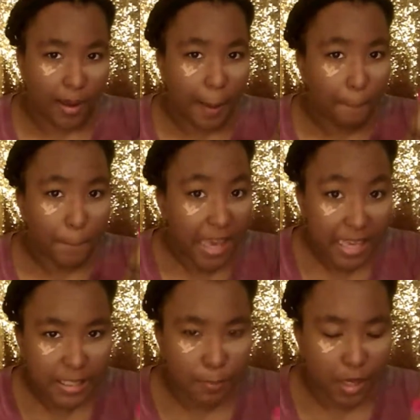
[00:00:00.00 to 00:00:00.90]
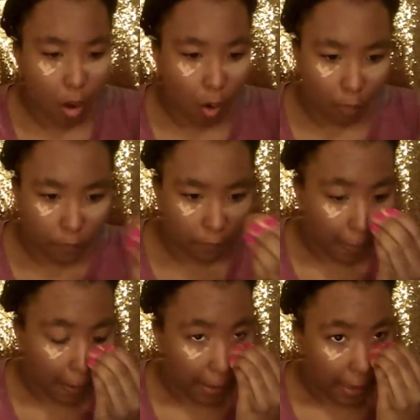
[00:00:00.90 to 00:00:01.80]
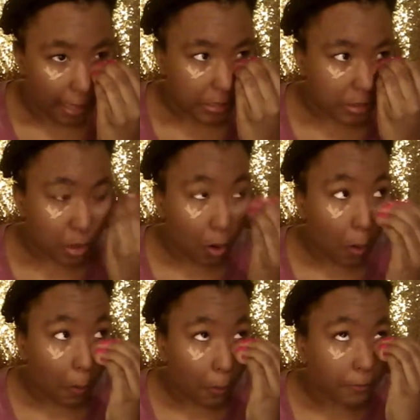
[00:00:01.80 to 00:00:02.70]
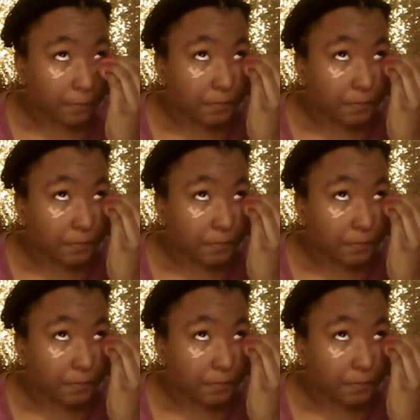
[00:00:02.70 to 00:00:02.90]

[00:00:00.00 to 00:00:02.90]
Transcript: And it pissed me off. So